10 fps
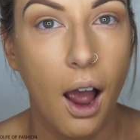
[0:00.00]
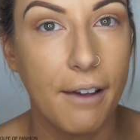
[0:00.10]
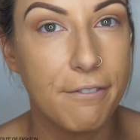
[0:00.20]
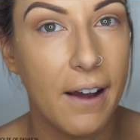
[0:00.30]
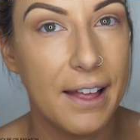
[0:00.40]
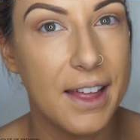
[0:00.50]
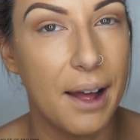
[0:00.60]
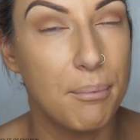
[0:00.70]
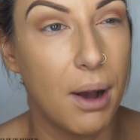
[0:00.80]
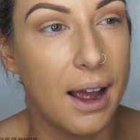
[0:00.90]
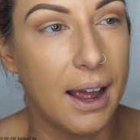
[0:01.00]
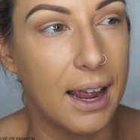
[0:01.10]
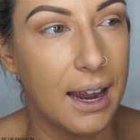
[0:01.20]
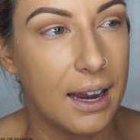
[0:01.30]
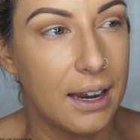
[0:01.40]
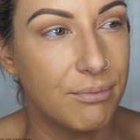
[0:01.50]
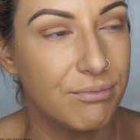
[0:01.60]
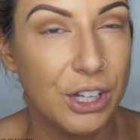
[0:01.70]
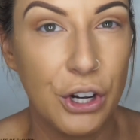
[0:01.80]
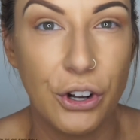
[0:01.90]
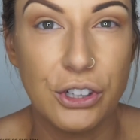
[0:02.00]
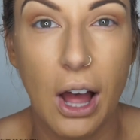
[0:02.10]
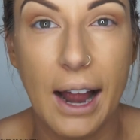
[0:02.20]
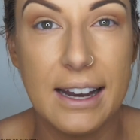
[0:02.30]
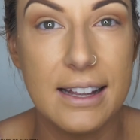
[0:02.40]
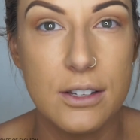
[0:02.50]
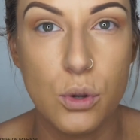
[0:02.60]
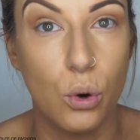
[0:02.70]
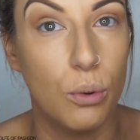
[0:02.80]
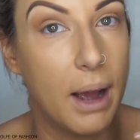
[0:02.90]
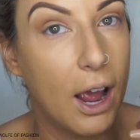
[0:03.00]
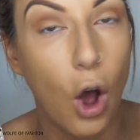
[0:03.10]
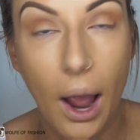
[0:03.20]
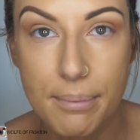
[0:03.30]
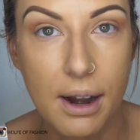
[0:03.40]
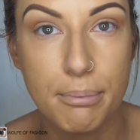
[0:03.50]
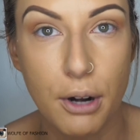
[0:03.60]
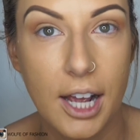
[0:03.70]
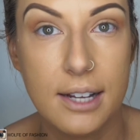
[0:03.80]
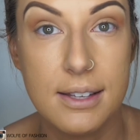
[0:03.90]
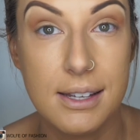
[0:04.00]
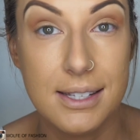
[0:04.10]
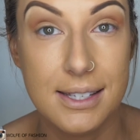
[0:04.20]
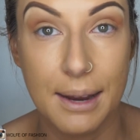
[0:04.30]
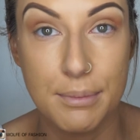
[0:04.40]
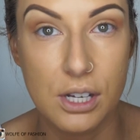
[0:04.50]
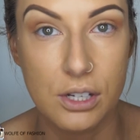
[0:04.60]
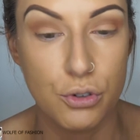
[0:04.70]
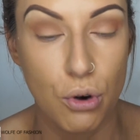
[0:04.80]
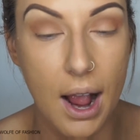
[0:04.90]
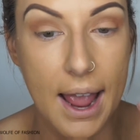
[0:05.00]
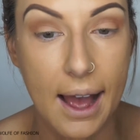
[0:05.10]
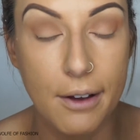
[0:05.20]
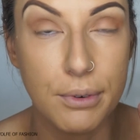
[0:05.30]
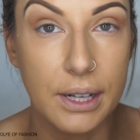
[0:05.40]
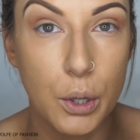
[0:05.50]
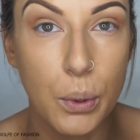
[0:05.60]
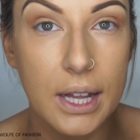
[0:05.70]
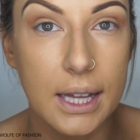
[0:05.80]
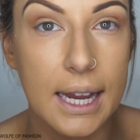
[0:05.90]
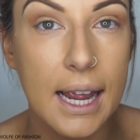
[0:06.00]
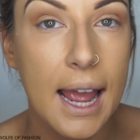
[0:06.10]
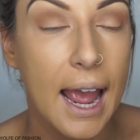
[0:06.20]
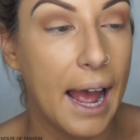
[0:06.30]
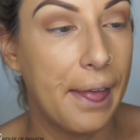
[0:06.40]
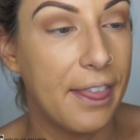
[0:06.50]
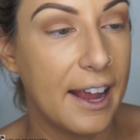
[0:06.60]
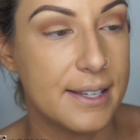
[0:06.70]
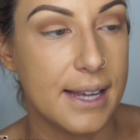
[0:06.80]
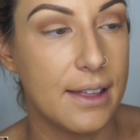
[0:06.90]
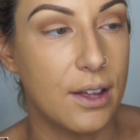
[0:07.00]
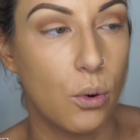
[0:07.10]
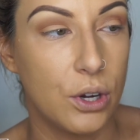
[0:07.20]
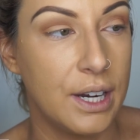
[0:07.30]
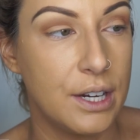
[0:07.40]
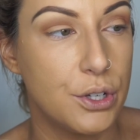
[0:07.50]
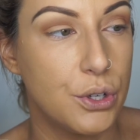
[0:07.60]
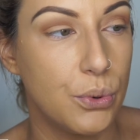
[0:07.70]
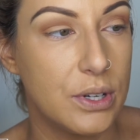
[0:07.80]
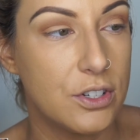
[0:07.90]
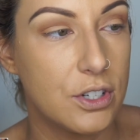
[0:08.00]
I find that my liners or my eyebrow products seem to dry out really quickly, and they say that all you need to do is